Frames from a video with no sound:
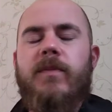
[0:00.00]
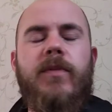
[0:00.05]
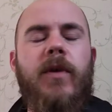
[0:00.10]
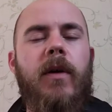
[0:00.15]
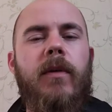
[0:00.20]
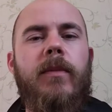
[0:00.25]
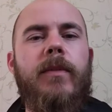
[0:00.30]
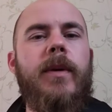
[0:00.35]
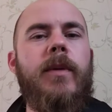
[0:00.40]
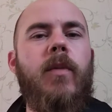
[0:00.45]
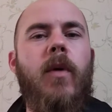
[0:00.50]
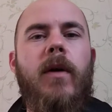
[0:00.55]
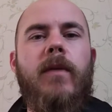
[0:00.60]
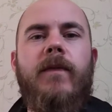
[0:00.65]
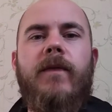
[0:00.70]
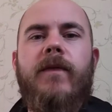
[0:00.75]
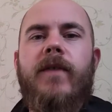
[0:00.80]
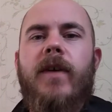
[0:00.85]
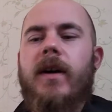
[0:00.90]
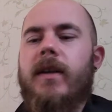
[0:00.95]
probably
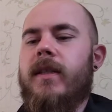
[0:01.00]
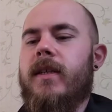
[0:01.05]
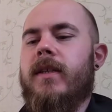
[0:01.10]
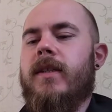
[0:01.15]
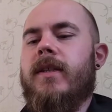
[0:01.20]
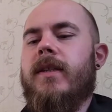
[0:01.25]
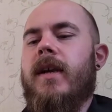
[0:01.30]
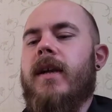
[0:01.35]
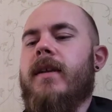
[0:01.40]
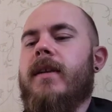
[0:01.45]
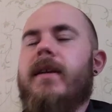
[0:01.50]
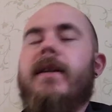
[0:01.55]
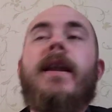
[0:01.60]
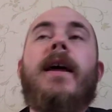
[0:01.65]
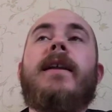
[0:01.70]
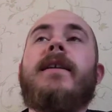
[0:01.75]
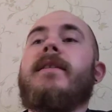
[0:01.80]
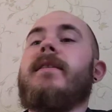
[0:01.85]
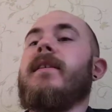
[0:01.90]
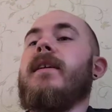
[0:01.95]
won't find this scent in
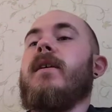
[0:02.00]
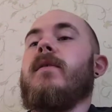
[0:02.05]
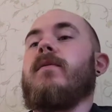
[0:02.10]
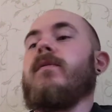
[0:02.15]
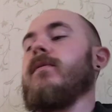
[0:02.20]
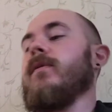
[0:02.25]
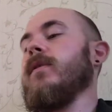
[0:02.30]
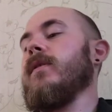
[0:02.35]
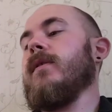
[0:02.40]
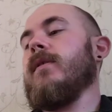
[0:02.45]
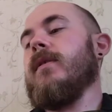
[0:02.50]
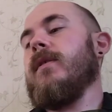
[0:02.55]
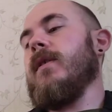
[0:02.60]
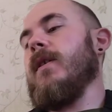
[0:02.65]
anything else.